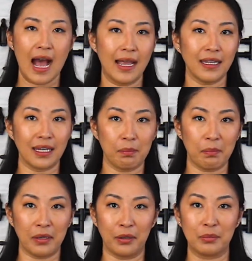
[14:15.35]
I
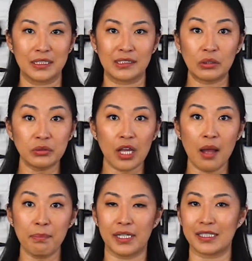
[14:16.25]
keep it on my
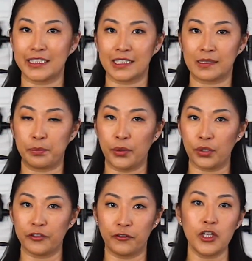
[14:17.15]
stovetop because it's
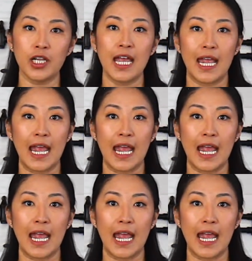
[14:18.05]
beautiful,